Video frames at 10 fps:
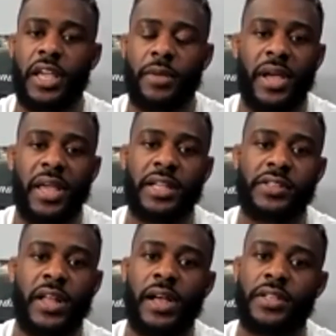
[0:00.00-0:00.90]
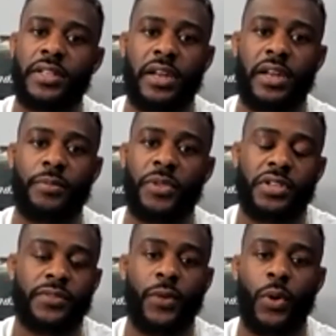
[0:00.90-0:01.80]
getting my hands locked, and then from
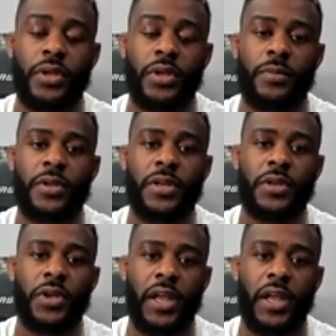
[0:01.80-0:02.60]
there just folding them.